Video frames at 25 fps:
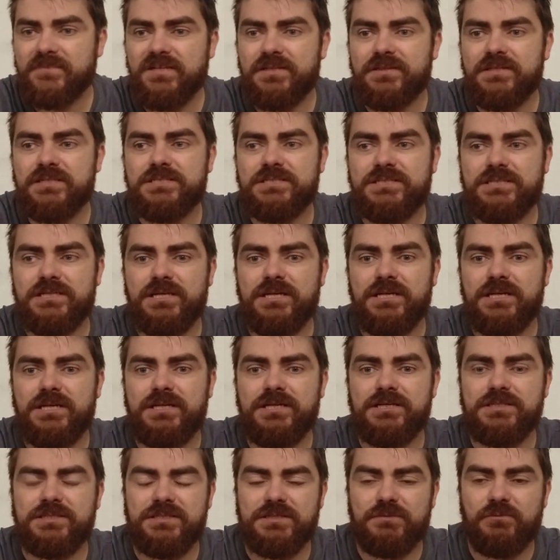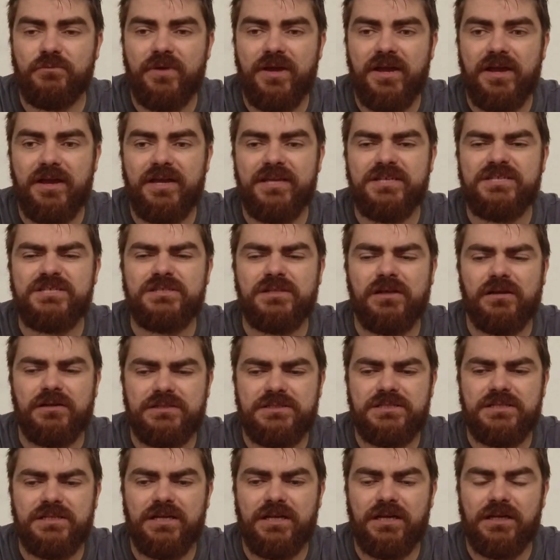This is where it
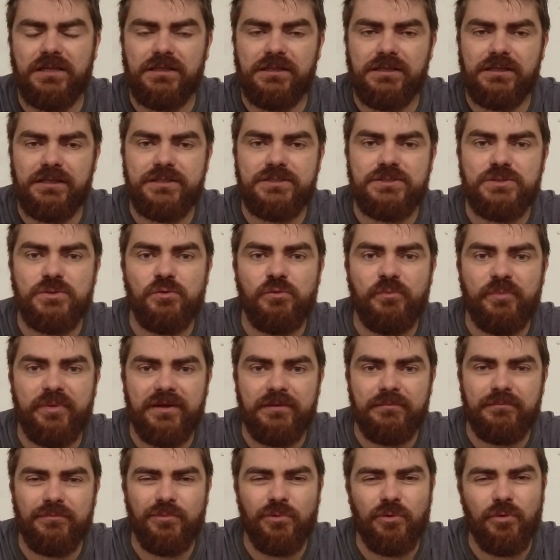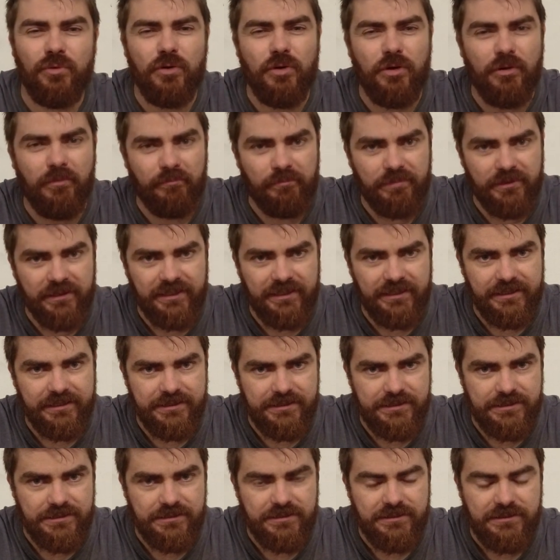starts to get a little bit more
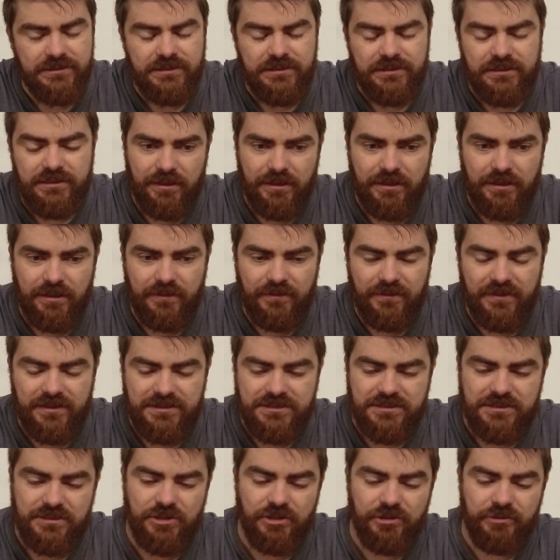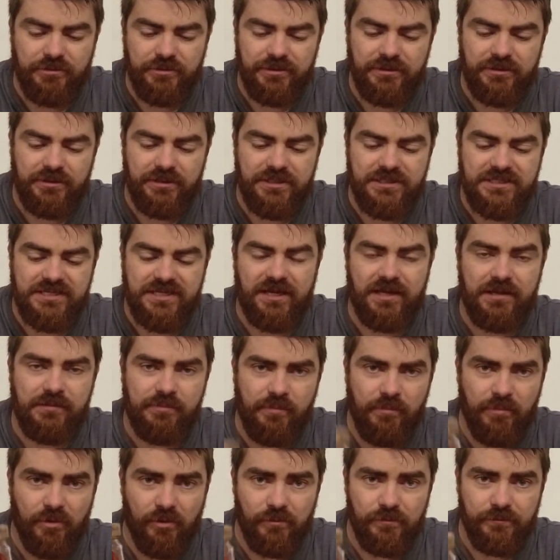complicated. This coolant is
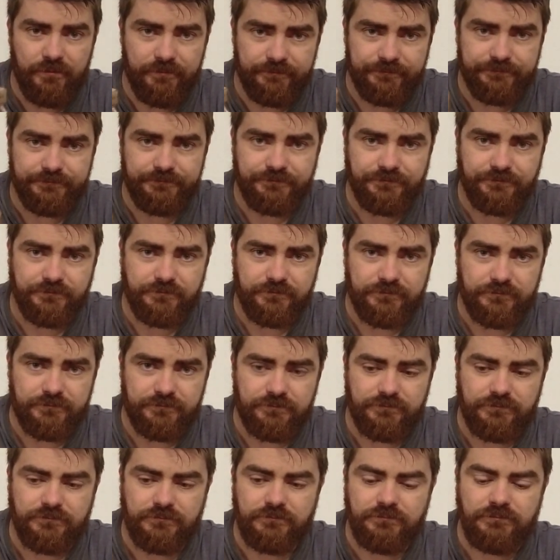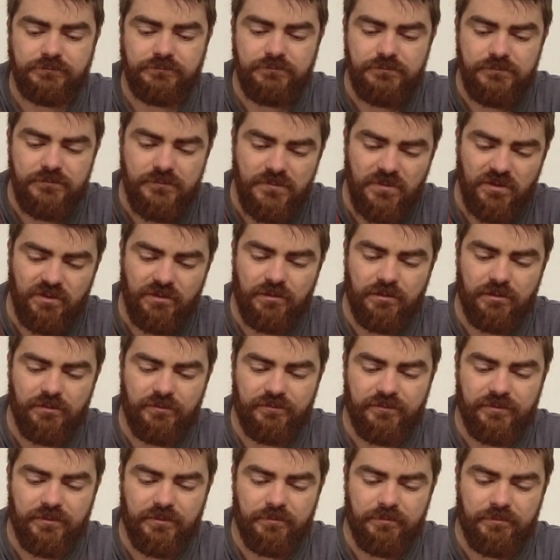capable
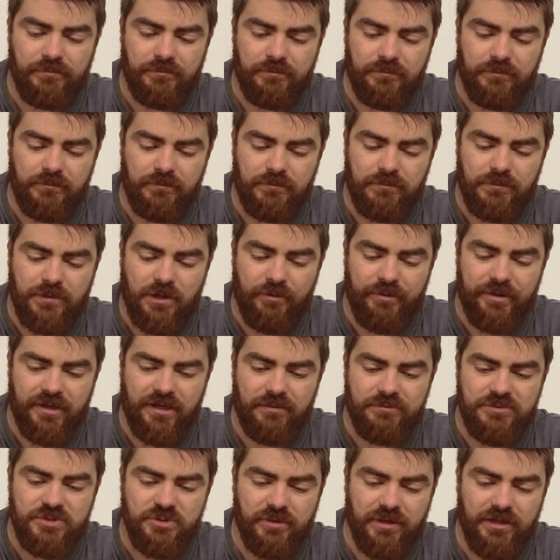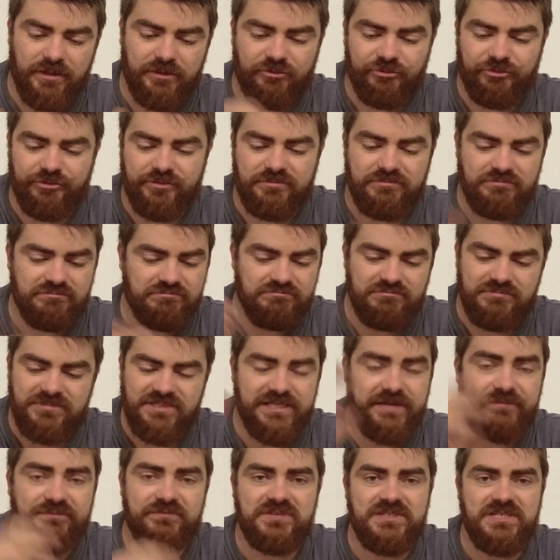of going up to
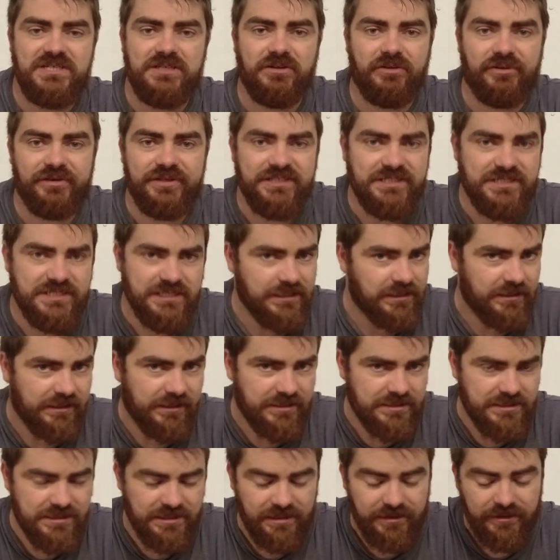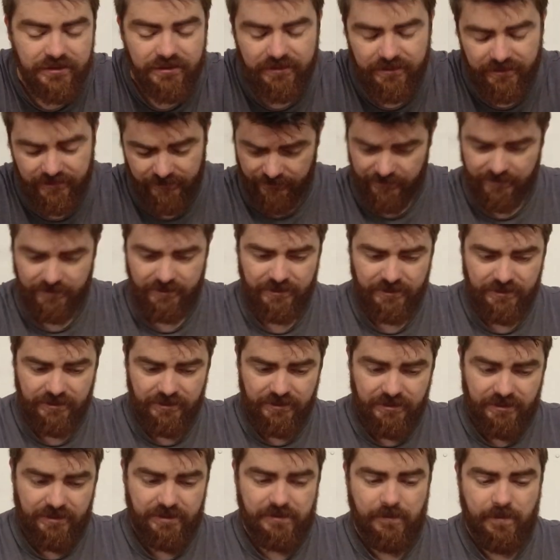179°C, let's say,
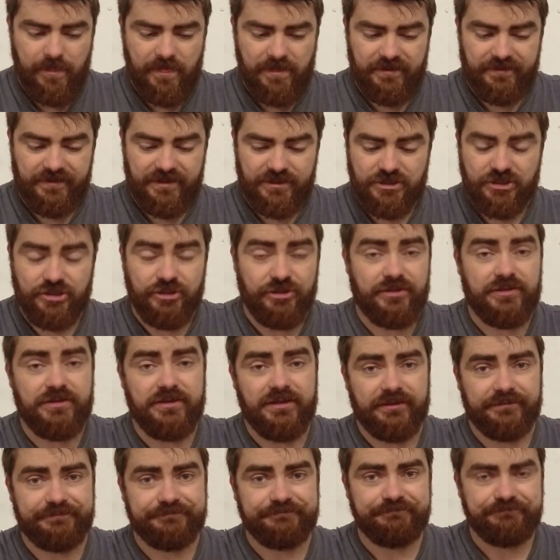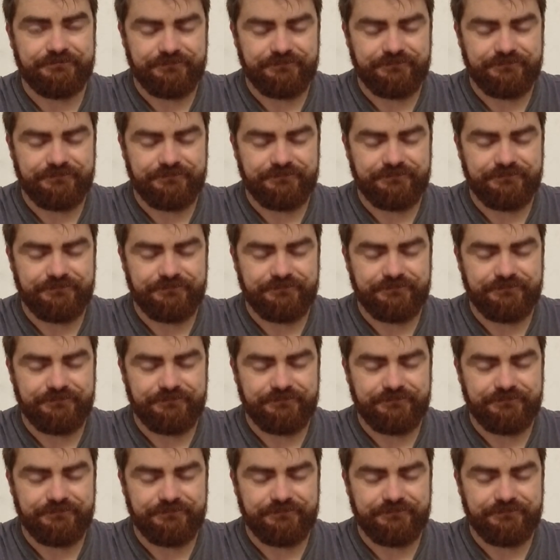and that's a good thing.